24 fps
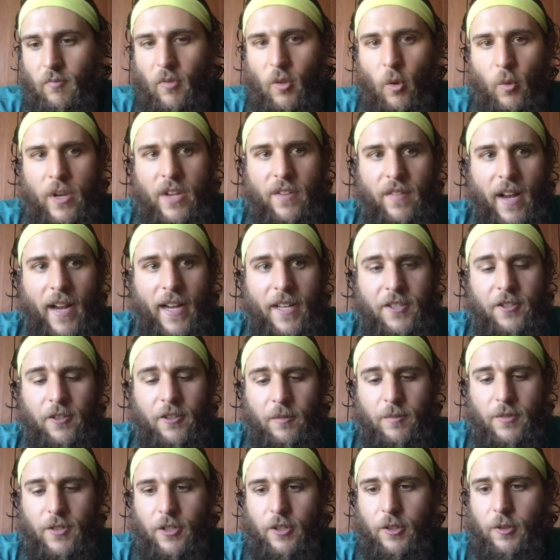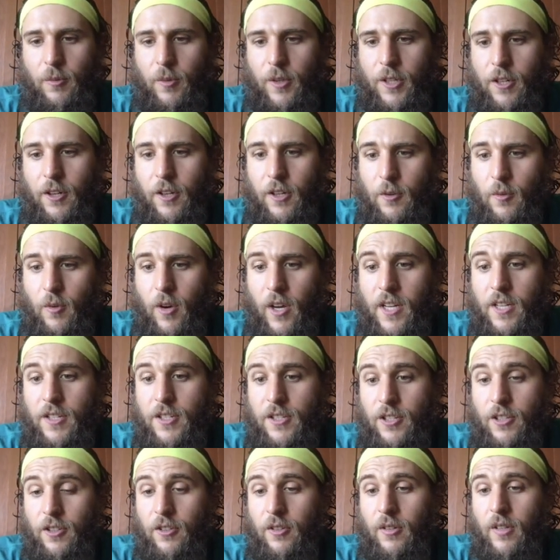we have iTerm2, and what you're going to want to
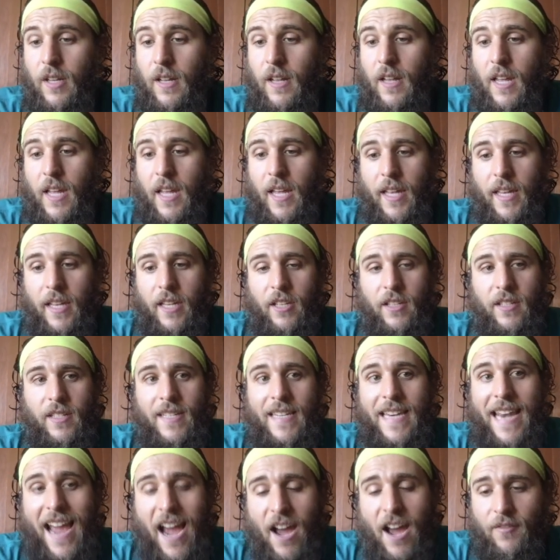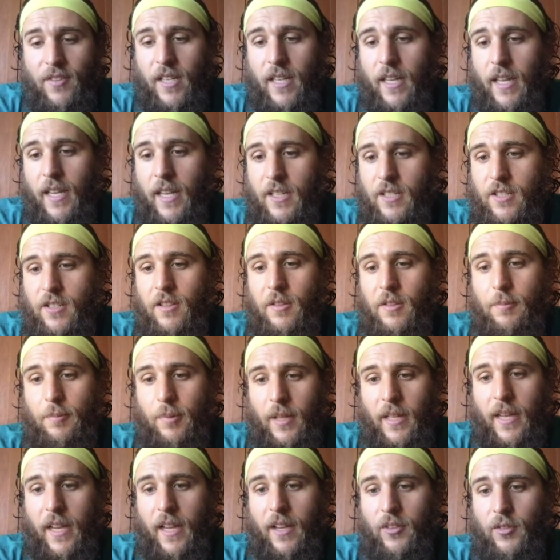do is navigate to the
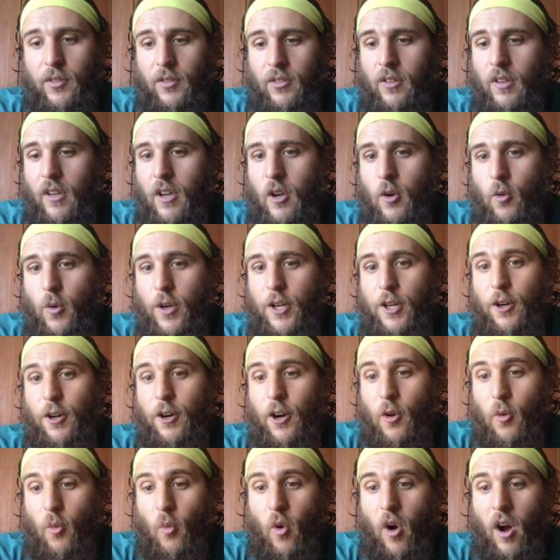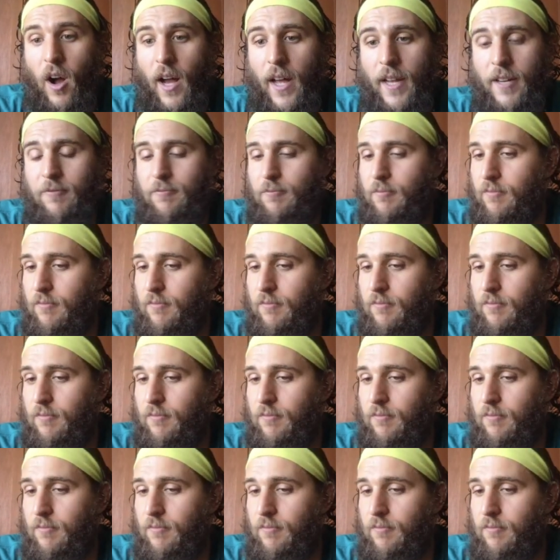place where you're going to want